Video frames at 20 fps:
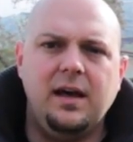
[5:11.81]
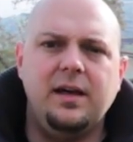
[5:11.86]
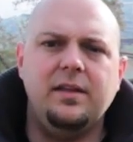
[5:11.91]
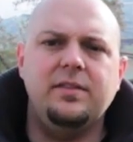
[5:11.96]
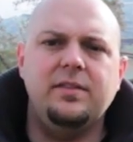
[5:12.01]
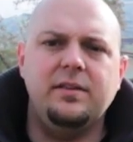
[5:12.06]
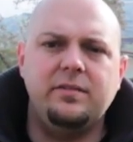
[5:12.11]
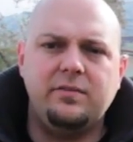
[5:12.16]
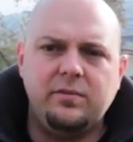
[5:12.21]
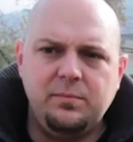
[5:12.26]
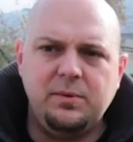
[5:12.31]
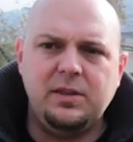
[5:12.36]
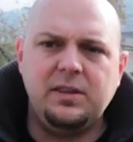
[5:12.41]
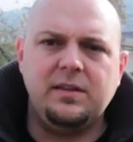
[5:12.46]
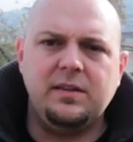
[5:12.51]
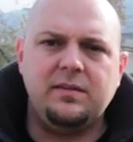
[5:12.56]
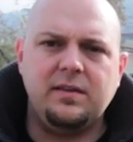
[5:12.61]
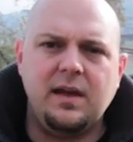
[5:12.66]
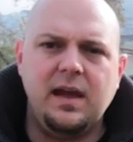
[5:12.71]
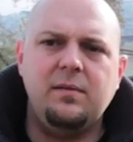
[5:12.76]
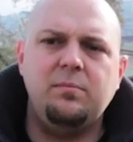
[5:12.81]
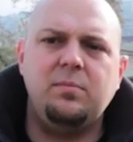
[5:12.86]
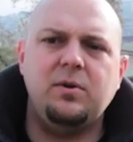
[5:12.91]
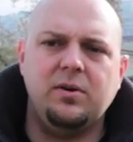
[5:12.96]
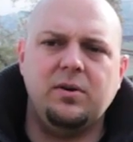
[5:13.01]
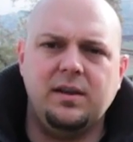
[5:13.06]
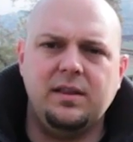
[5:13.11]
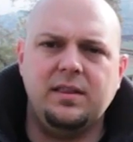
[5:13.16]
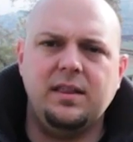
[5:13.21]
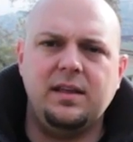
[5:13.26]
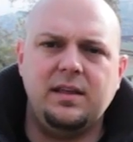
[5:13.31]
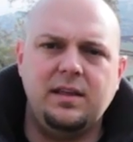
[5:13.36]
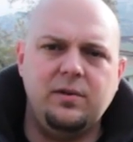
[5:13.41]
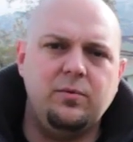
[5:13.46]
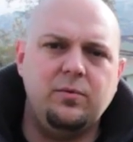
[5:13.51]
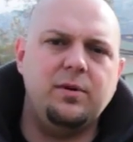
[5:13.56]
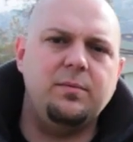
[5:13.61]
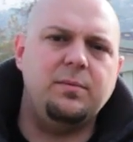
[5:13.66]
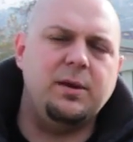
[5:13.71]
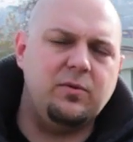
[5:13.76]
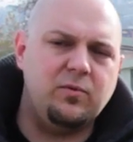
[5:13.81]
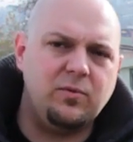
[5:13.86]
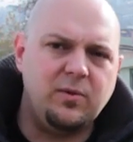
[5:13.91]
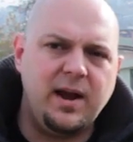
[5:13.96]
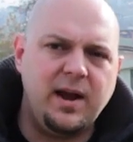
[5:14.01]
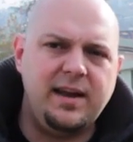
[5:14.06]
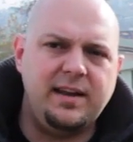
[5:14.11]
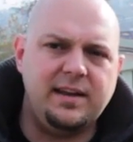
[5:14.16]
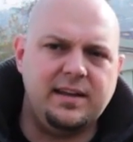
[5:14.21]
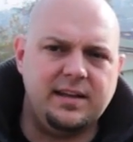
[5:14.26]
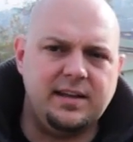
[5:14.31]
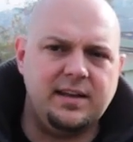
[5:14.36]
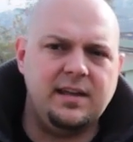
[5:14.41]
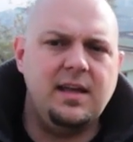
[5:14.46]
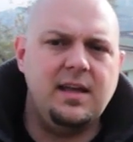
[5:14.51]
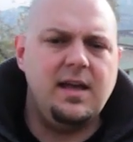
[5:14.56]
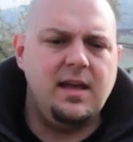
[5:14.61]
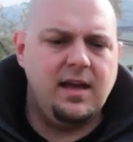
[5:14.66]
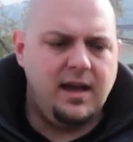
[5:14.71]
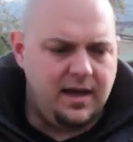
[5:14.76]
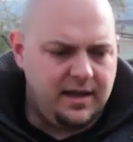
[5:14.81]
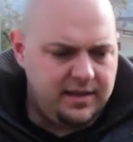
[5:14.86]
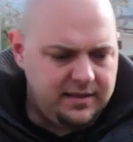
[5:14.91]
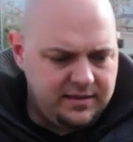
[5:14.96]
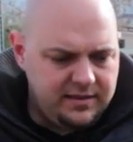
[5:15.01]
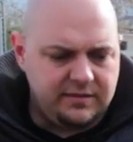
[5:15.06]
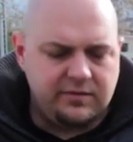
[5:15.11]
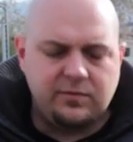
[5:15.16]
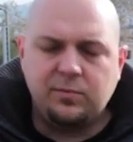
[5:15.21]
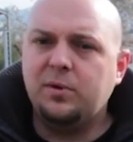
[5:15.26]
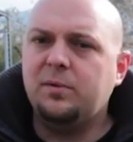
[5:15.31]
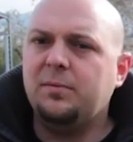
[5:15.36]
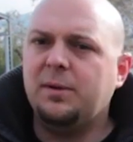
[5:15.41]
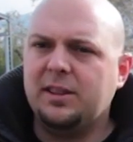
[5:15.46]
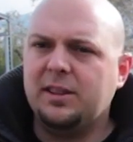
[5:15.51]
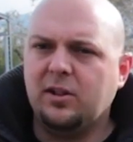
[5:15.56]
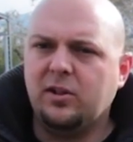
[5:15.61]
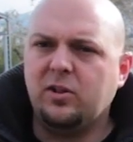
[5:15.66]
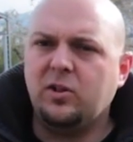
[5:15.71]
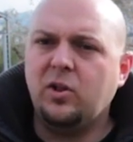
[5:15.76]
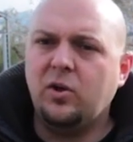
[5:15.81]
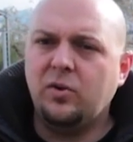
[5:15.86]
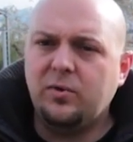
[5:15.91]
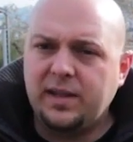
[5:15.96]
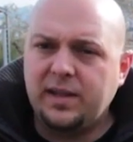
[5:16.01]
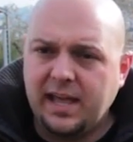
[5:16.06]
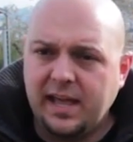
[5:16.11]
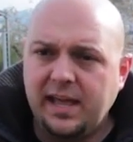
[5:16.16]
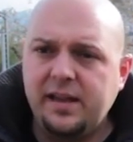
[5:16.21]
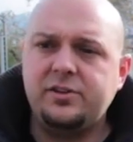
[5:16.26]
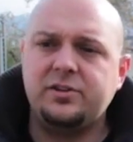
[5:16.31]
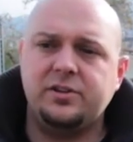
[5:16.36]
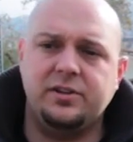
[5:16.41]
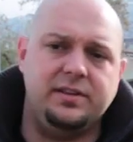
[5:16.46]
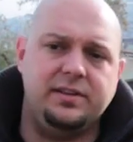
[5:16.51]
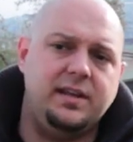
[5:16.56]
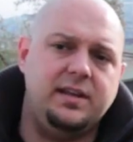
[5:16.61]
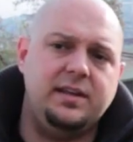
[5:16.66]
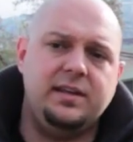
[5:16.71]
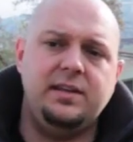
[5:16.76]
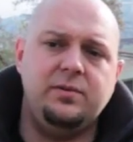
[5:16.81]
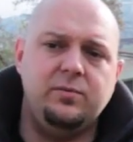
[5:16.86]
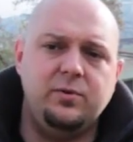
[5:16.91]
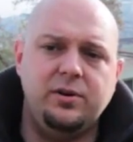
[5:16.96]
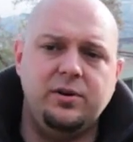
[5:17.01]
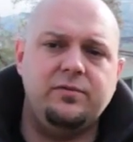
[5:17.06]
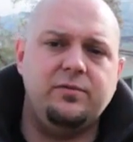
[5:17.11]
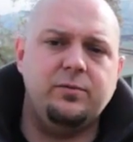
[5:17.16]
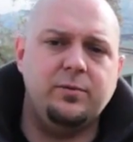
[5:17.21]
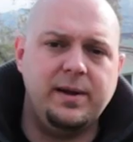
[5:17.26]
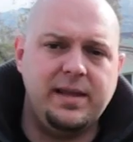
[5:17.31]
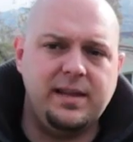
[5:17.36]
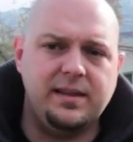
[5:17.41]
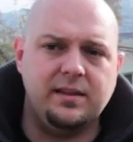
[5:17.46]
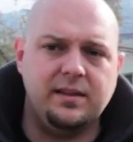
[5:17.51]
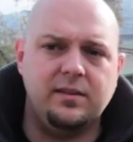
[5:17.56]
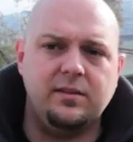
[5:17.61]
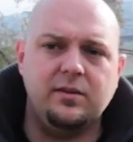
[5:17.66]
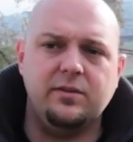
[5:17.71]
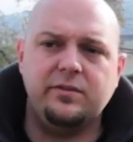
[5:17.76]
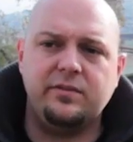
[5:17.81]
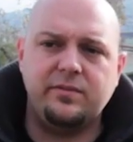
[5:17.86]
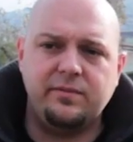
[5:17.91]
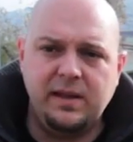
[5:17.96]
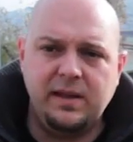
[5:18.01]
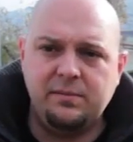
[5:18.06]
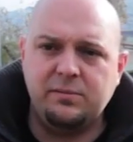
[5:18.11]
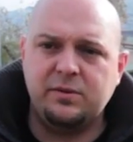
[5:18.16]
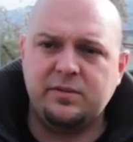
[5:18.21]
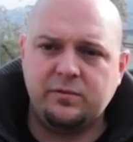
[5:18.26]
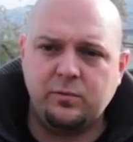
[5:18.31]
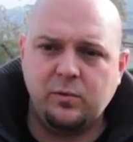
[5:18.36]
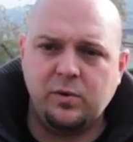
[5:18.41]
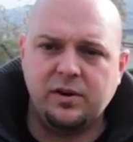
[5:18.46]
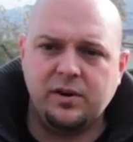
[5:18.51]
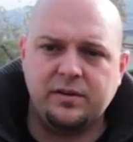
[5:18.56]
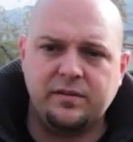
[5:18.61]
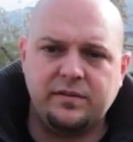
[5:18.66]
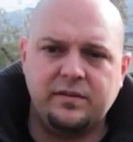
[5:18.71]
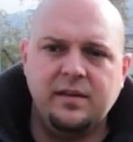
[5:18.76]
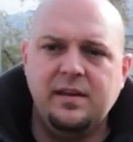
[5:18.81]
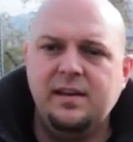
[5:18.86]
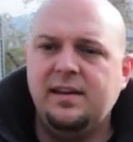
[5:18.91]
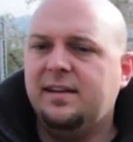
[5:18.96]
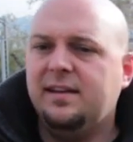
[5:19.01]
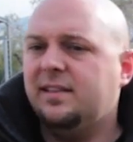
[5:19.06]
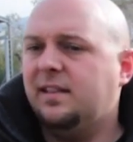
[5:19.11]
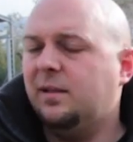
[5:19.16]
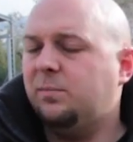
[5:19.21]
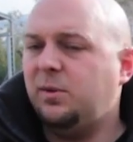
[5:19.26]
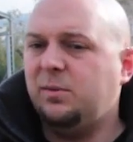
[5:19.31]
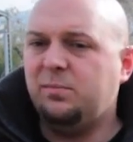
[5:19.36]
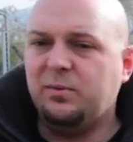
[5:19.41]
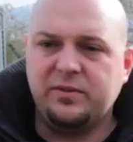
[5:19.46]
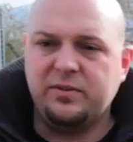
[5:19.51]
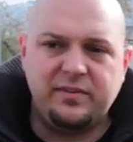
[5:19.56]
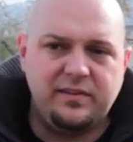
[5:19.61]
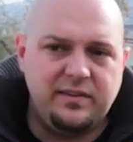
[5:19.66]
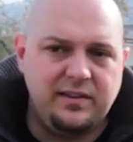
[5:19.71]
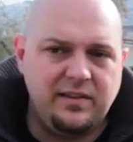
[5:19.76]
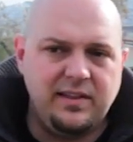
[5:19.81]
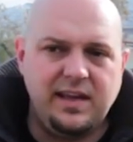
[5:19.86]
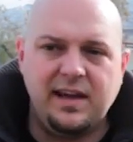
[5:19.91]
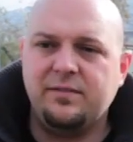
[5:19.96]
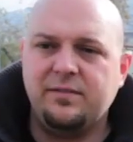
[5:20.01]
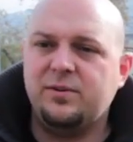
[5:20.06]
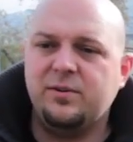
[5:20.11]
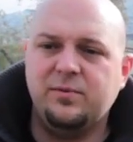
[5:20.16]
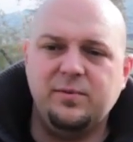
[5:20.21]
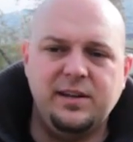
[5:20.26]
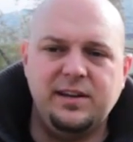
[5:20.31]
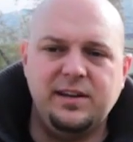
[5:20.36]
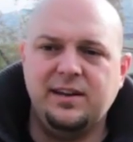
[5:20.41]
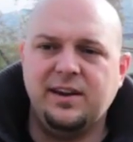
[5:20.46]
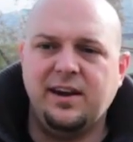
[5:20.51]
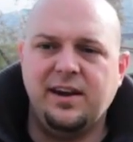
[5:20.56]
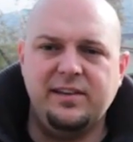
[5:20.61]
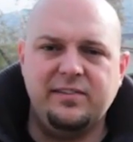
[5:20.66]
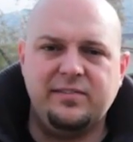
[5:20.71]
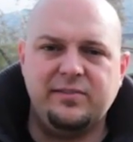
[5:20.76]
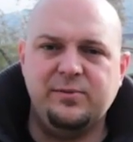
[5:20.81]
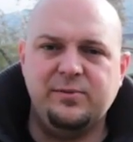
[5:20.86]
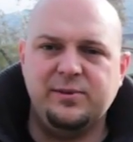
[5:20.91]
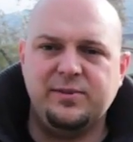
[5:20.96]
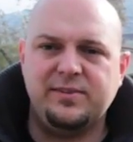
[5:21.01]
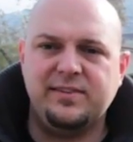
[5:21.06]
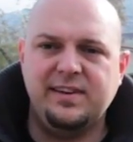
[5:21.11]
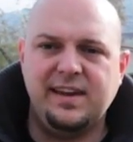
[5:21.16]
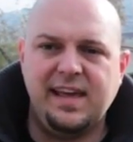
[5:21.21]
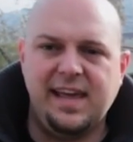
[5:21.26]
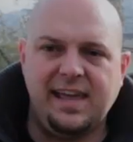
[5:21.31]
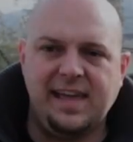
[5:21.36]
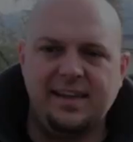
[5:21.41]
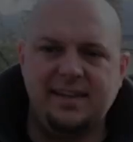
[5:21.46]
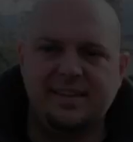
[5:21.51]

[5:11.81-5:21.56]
This would be the time period that he would have been writing, and this would have been the location that he would have written those famous works that people still have to read in high school today.